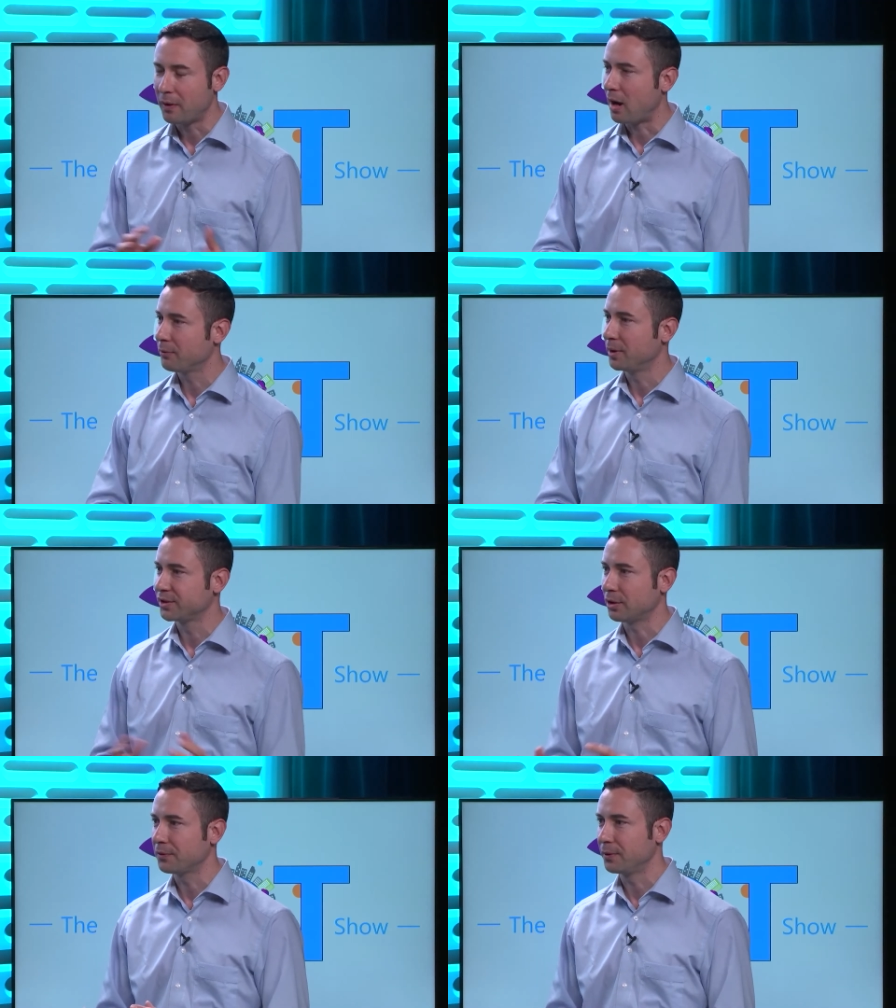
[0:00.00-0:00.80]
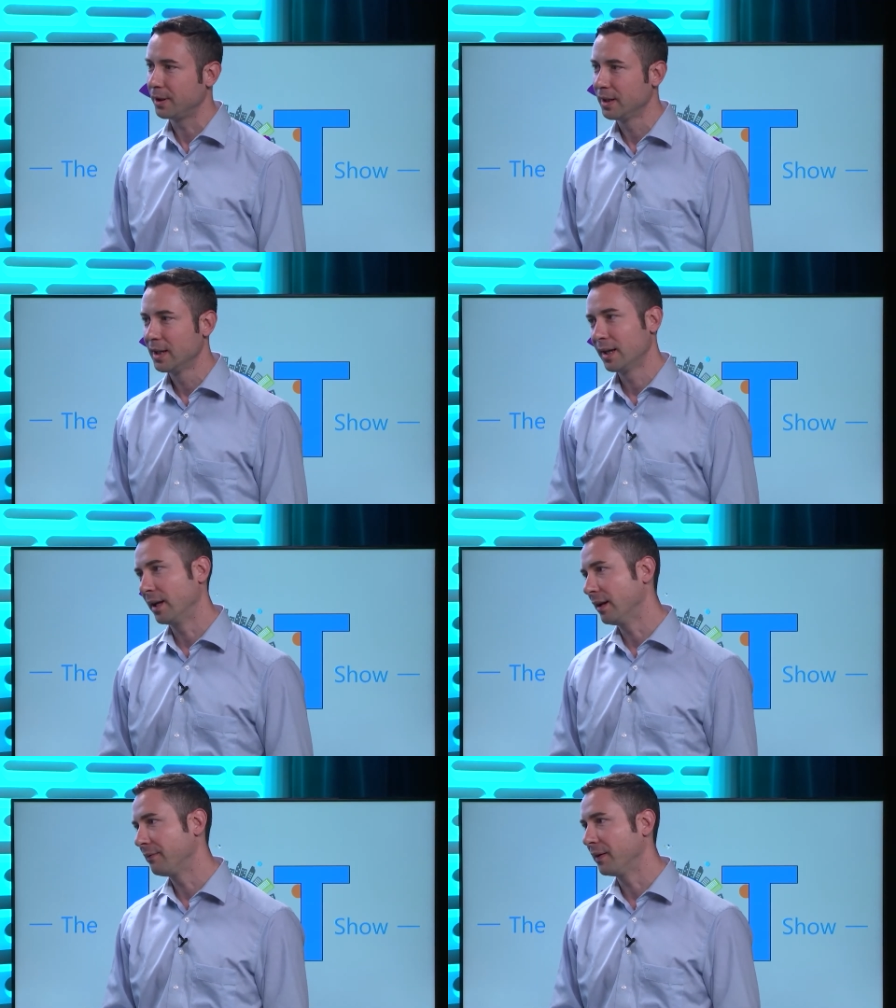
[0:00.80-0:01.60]
hardware and software,
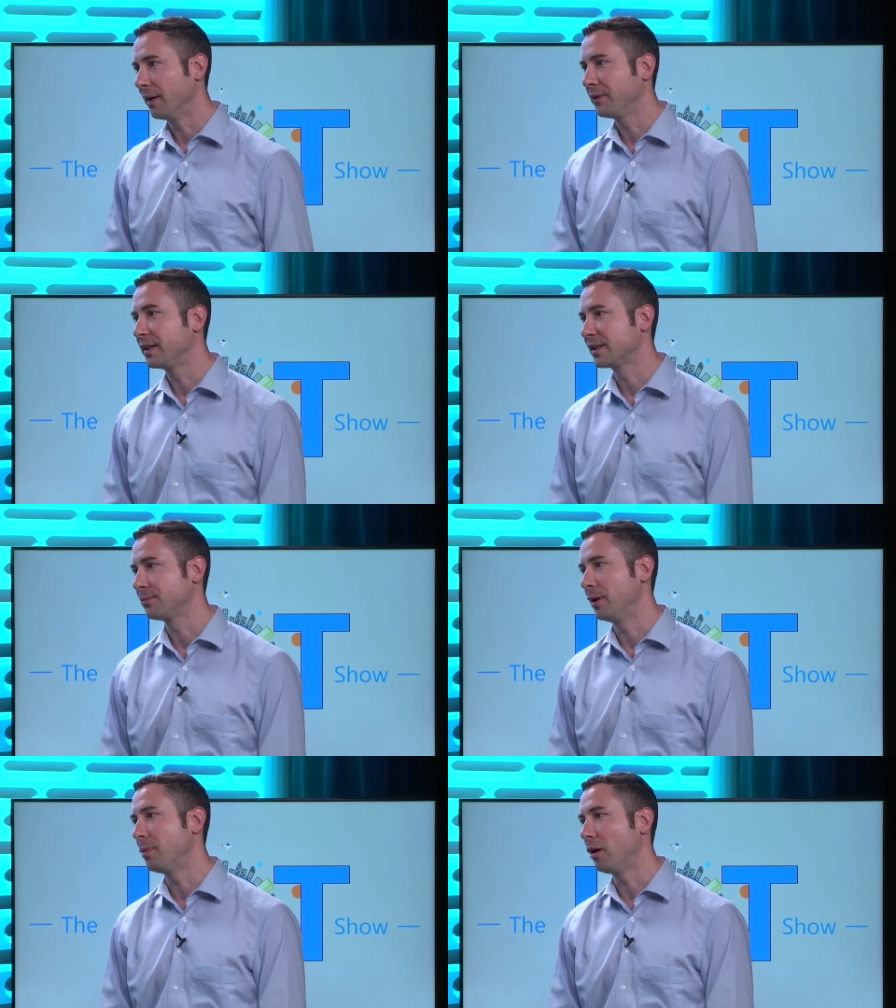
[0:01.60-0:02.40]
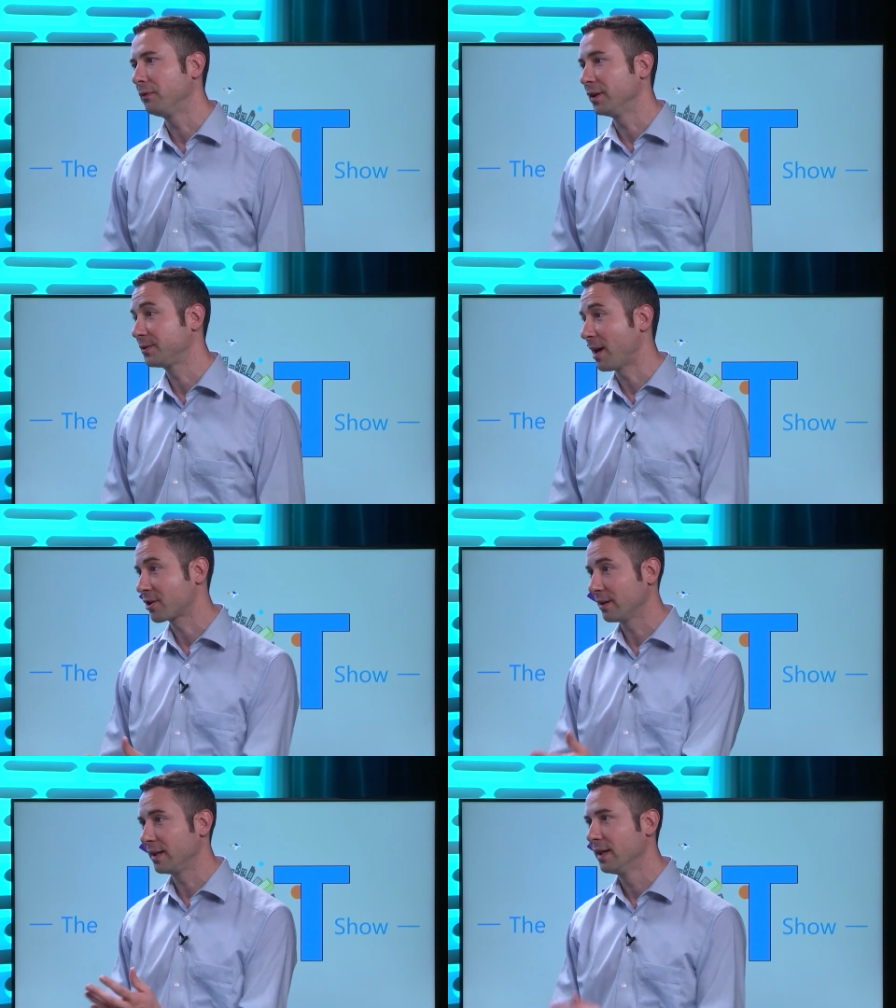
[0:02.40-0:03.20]
and I, I think that's very powerful,
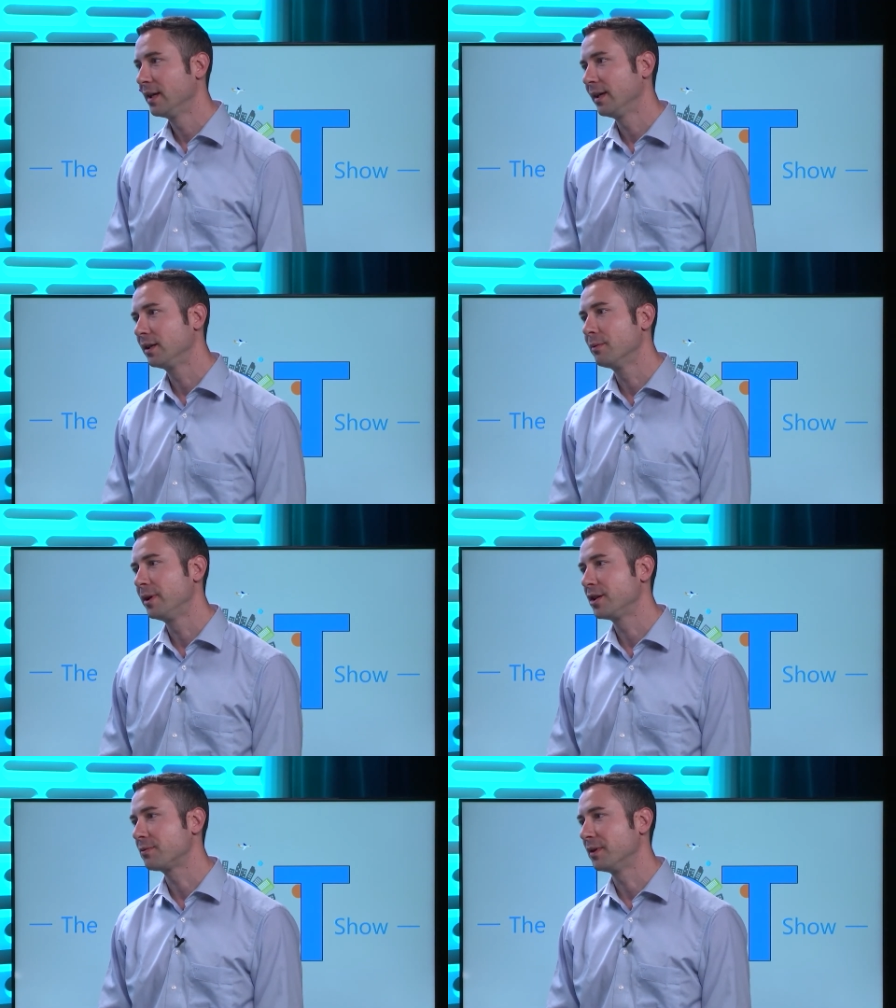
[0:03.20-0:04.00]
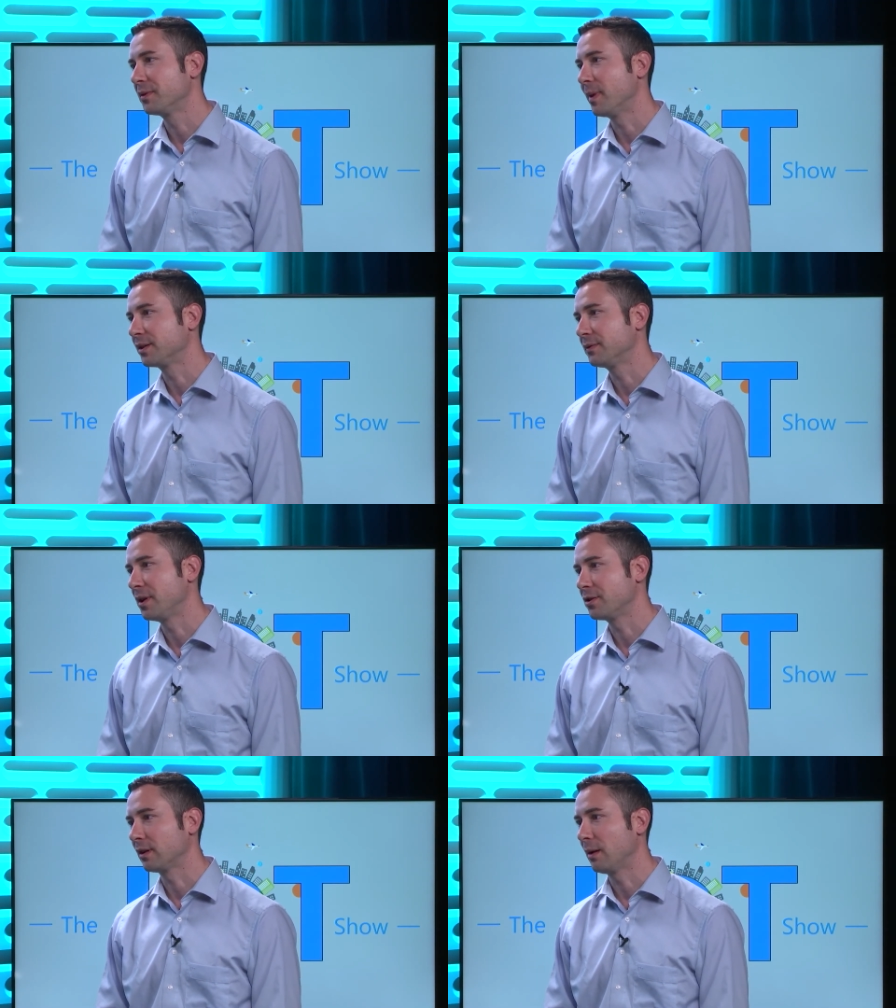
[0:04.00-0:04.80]
especially in combination yeah. with the Microsoft Azure
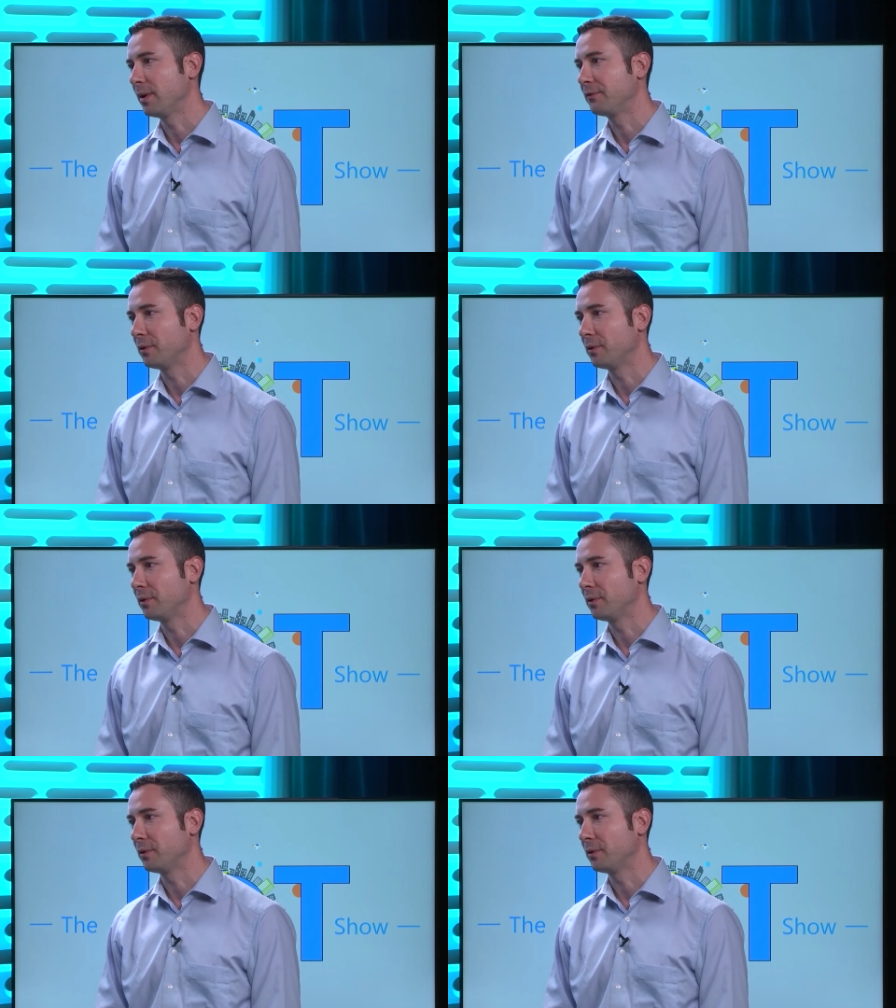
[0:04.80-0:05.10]
platform one's